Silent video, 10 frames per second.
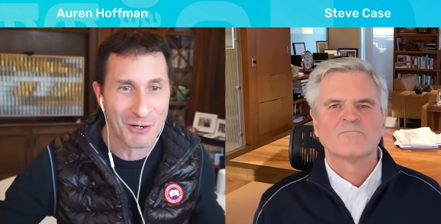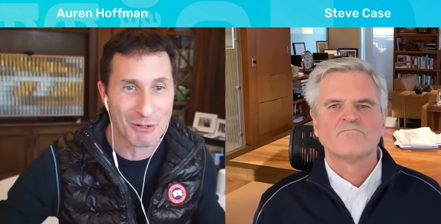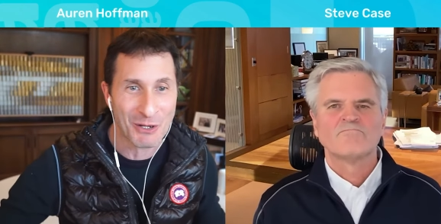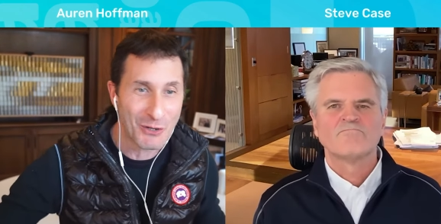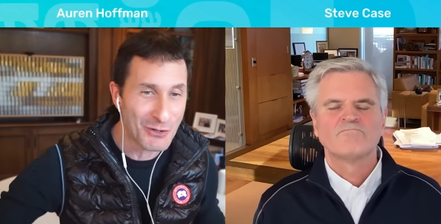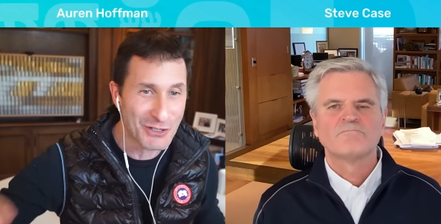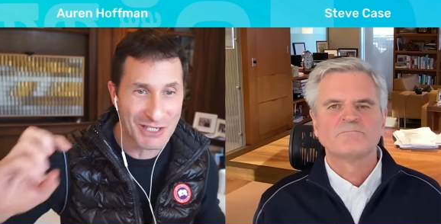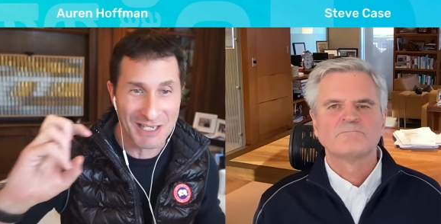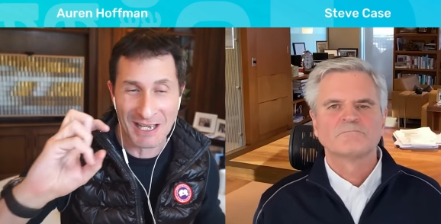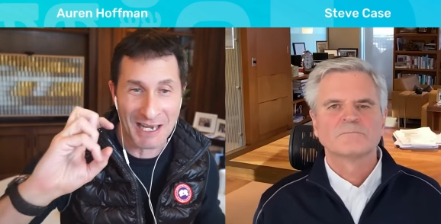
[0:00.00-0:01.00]
Speaker 1: But you could
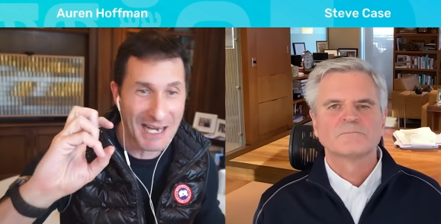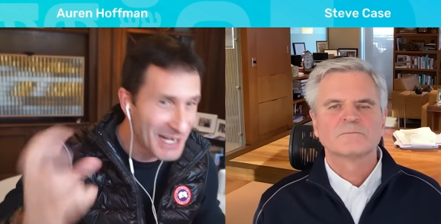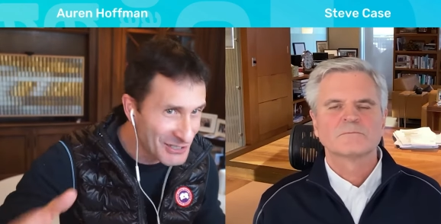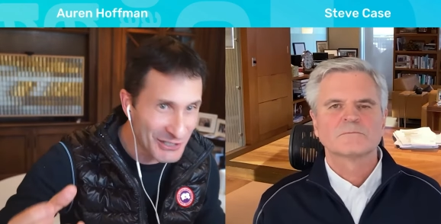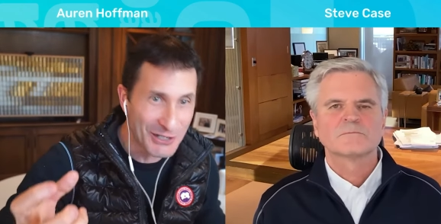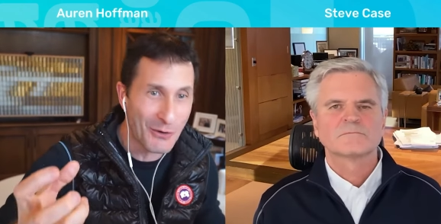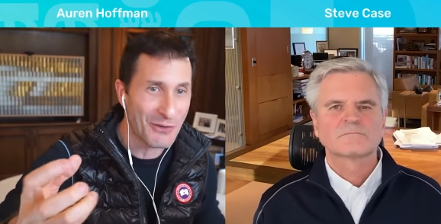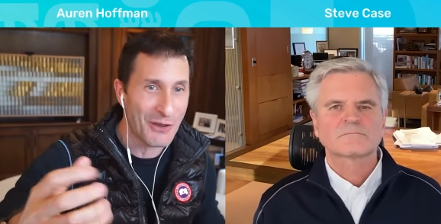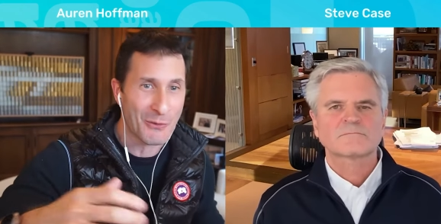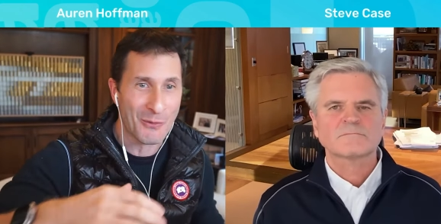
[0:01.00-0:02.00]
see like easily going
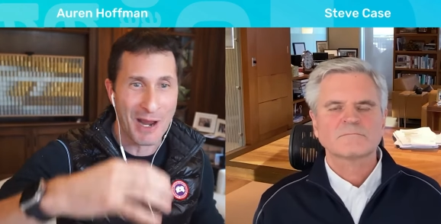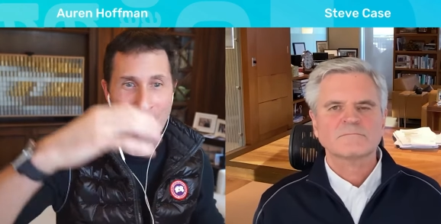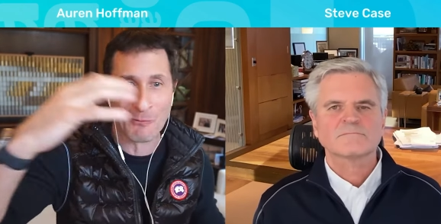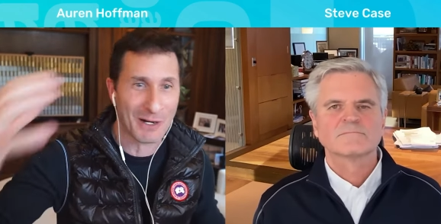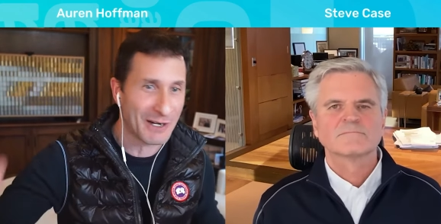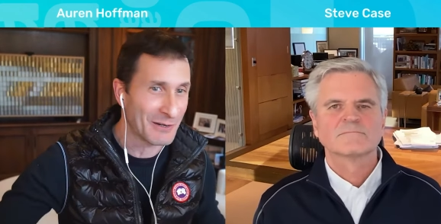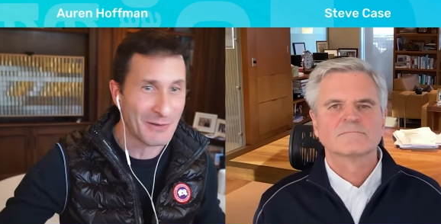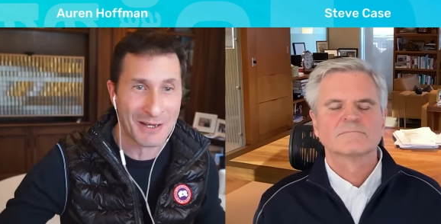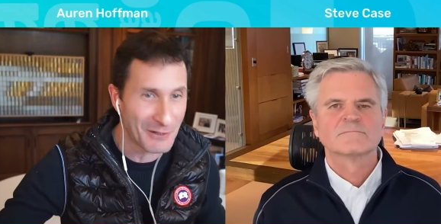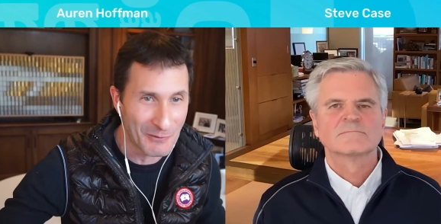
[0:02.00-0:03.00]
the other way where
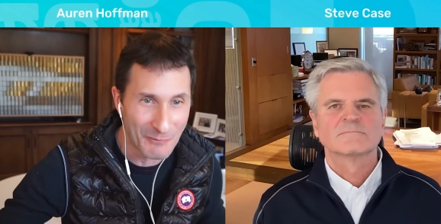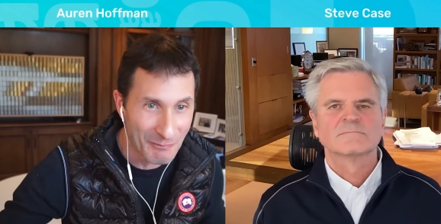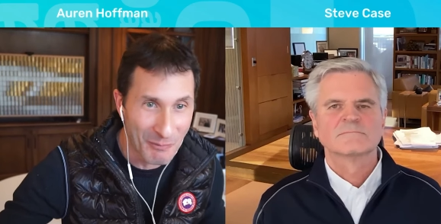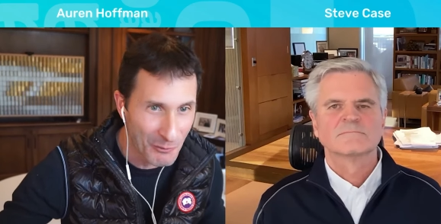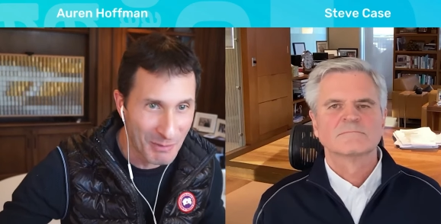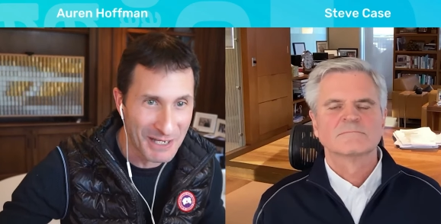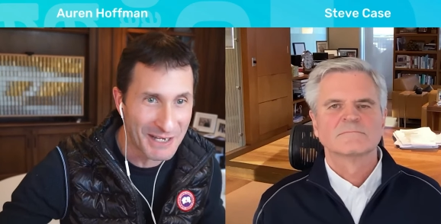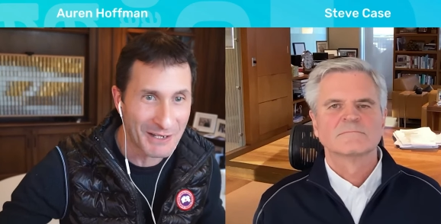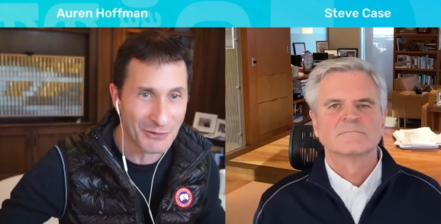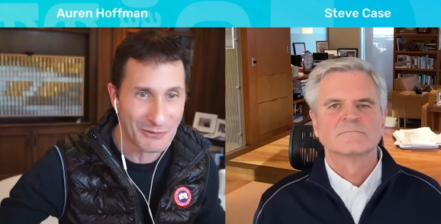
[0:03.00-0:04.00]
like could have both been
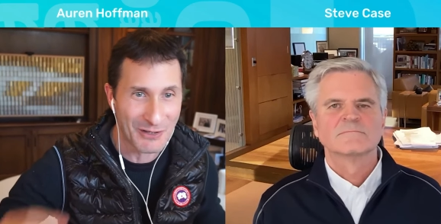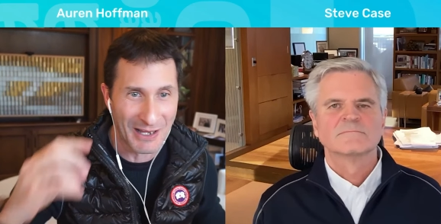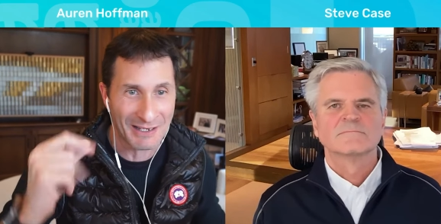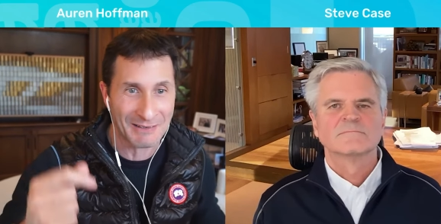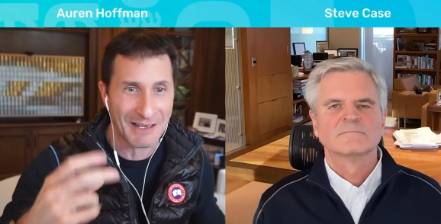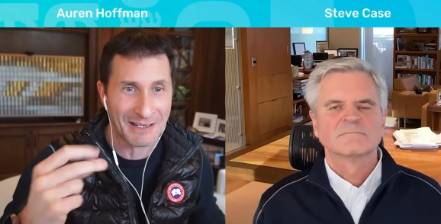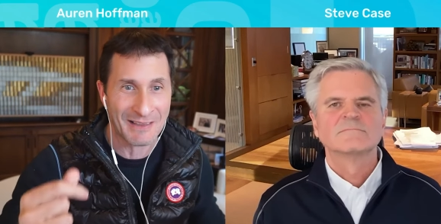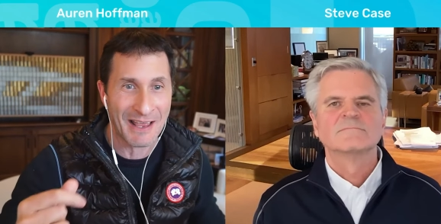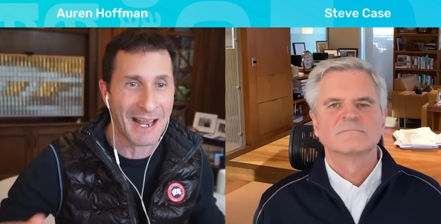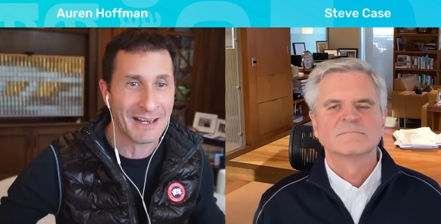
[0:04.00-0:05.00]
killed like like
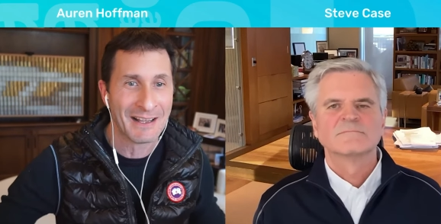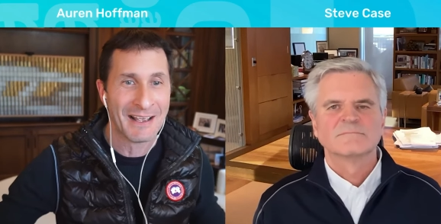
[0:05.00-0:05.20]
that.